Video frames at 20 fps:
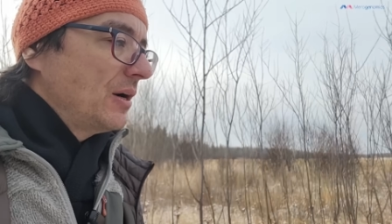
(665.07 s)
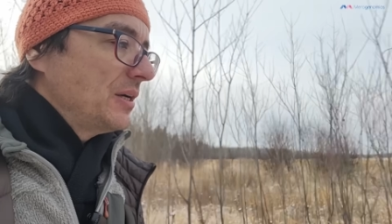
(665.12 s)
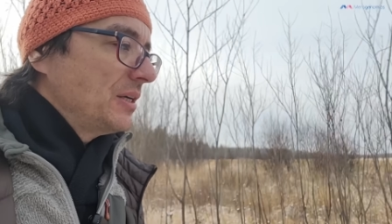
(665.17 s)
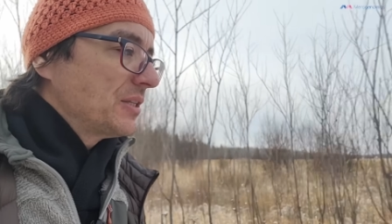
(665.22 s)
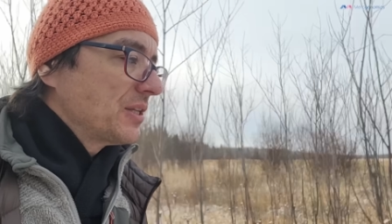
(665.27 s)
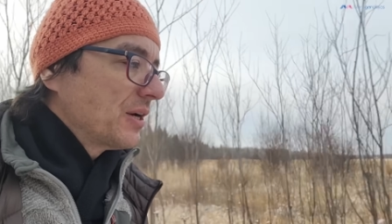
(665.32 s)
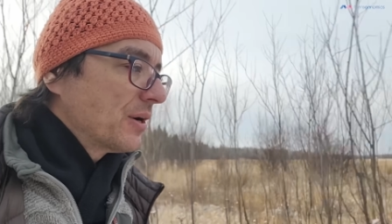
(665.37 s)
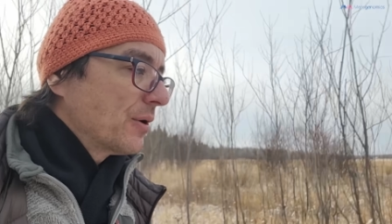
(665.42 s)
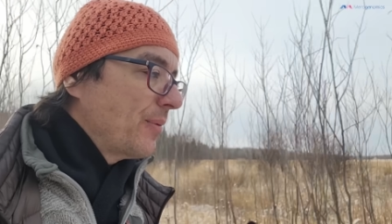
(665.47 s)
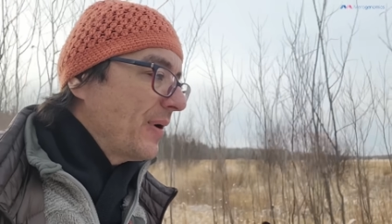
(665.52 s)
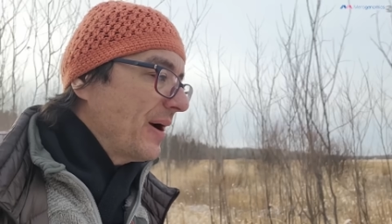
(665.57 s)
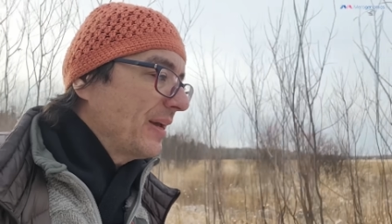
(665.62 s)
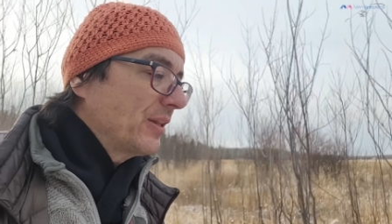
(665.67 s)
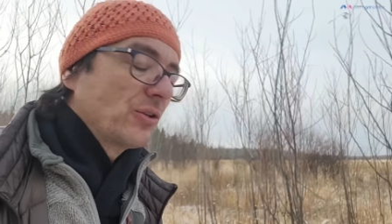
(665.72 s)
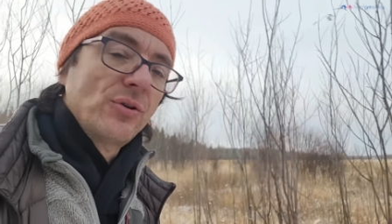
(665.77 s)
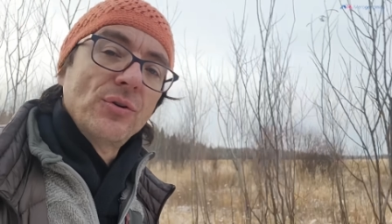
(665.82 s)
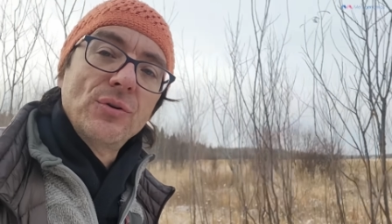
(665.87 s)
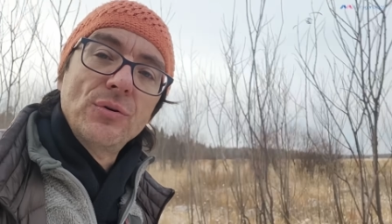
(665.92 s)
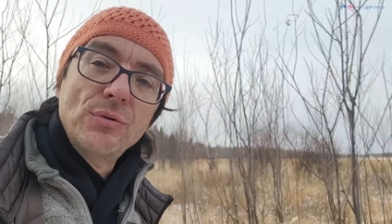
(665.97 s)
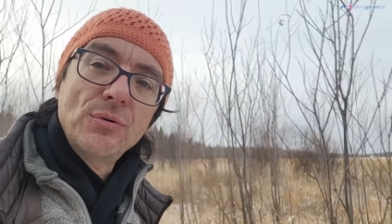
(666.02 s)
Is there a way
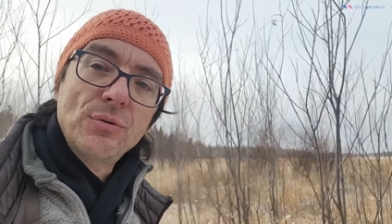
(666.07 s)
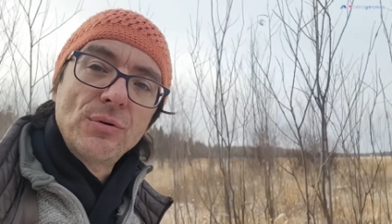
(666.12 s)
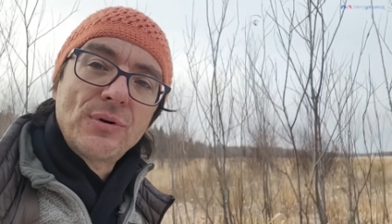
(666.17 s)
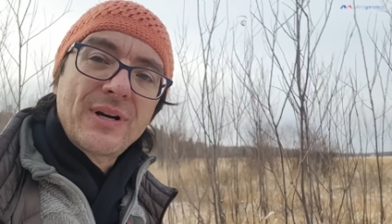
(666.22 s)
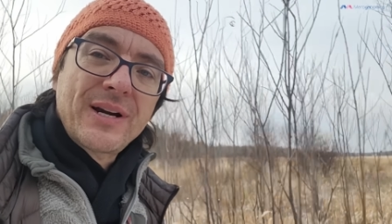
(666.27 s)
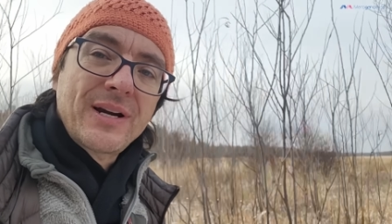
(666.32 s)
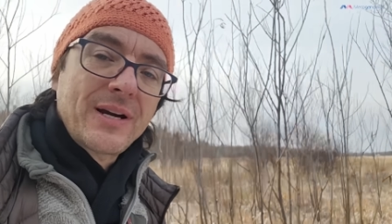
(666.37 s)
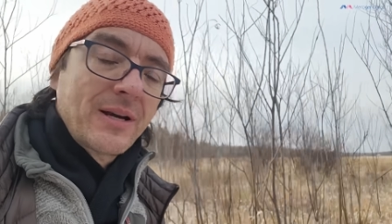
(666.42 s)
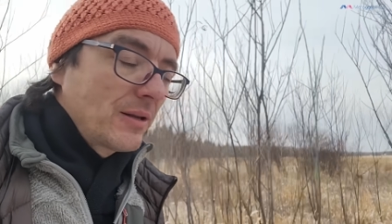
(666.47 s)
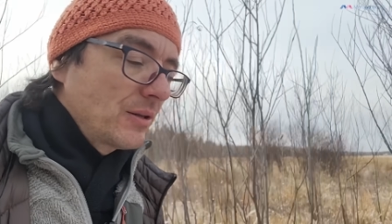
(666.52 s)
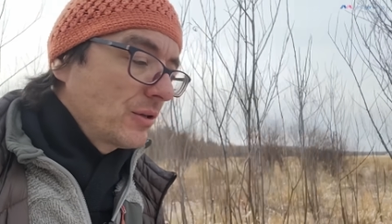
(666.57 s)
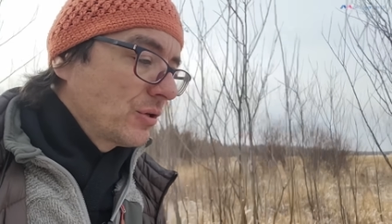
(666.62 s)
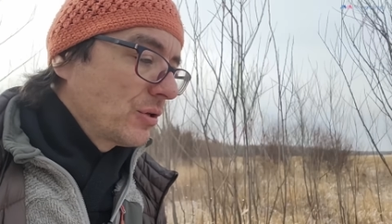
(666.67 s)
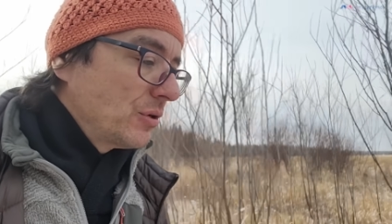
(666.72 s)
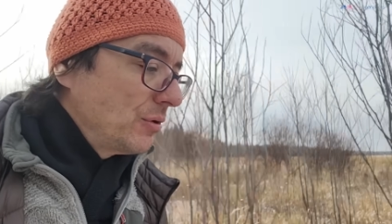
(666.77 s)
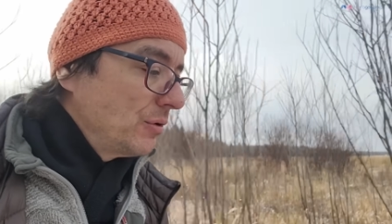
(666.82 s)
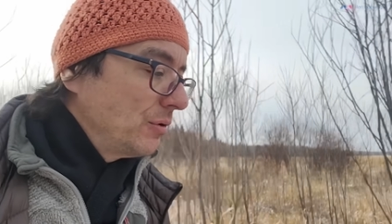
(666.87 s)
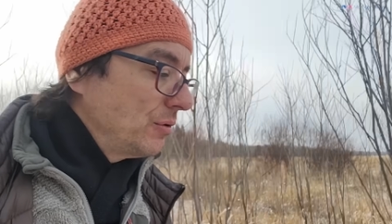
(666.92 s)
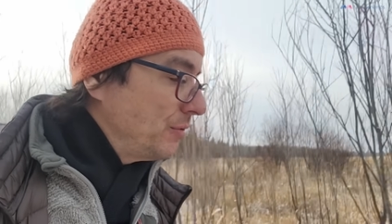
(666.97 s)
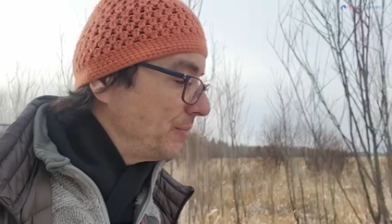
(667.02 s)
to,
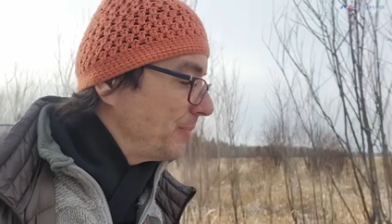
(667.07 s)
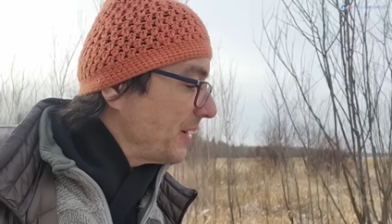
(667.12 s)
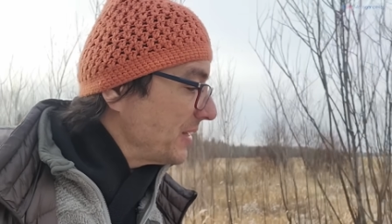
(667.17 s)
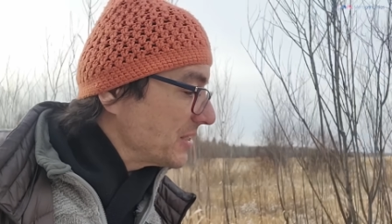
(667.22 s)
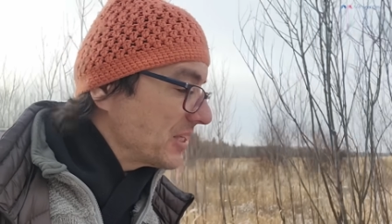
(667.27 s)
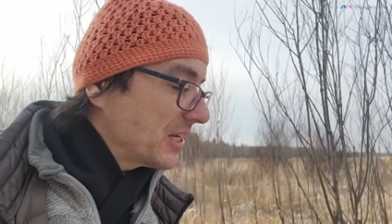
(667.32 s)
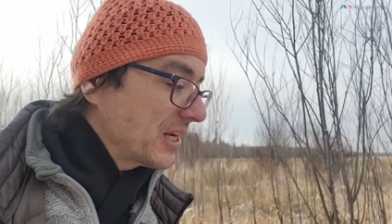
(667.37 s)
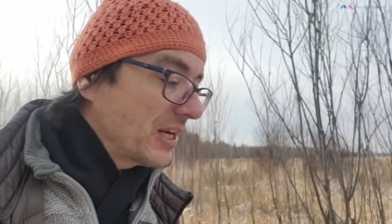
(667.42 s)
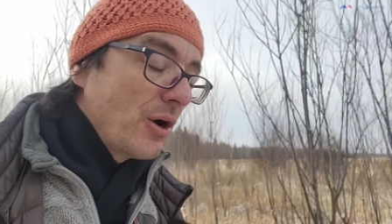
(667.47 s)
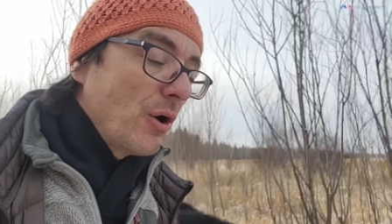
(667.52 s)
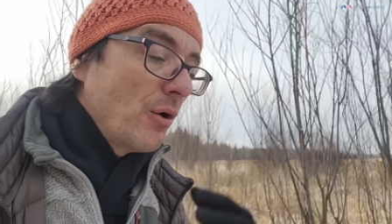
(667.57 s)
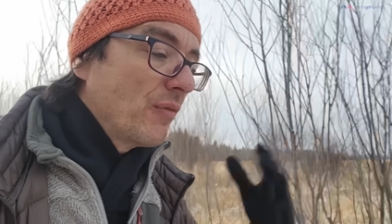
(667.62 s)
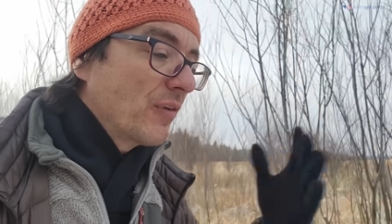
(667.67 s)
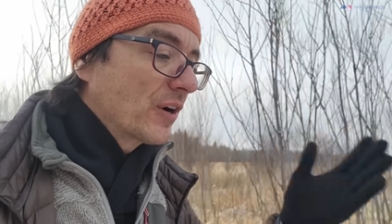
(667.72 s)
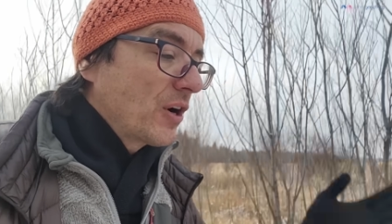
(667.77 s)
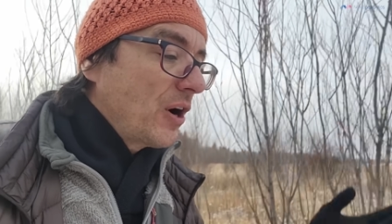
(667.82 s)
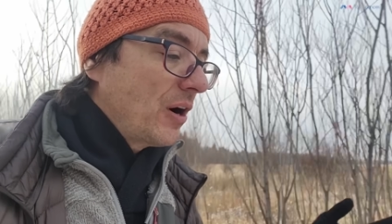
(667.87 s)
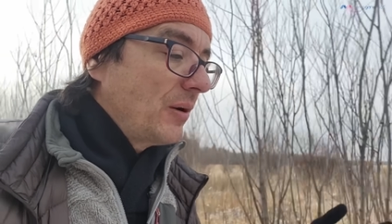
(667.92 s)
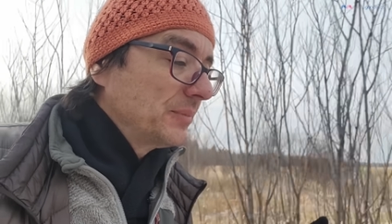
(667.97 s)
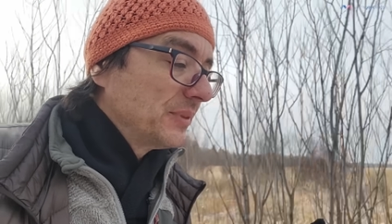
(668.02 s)
to basically
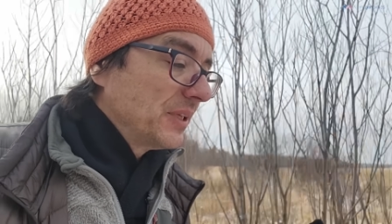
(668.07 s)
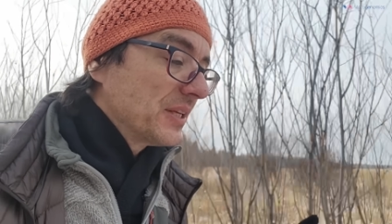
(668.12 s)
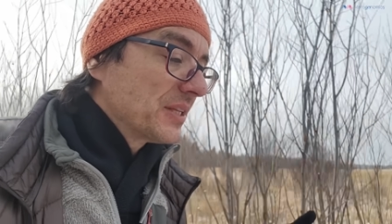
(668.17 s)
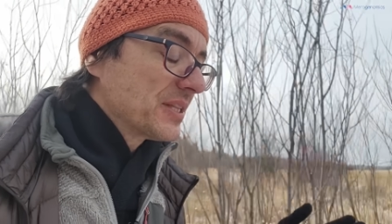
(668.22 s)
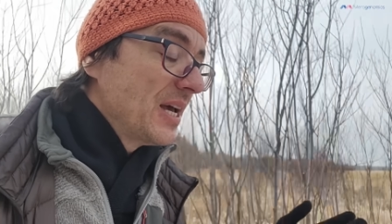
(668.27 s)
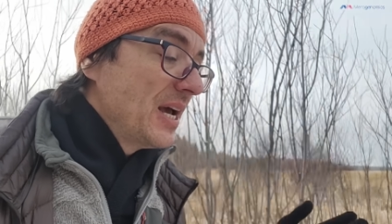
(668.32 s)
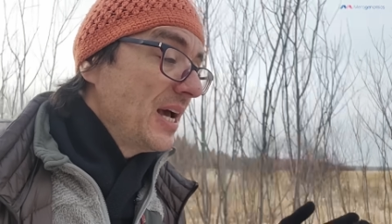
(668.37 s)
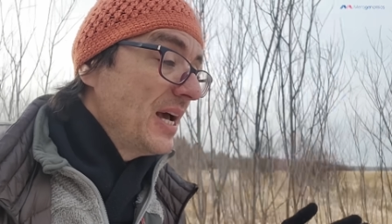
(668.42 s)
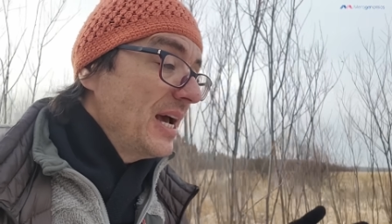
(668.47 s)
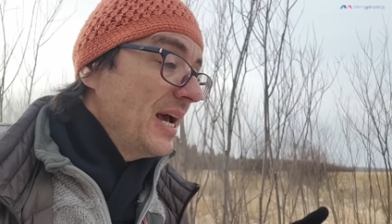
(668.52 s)
overcome this?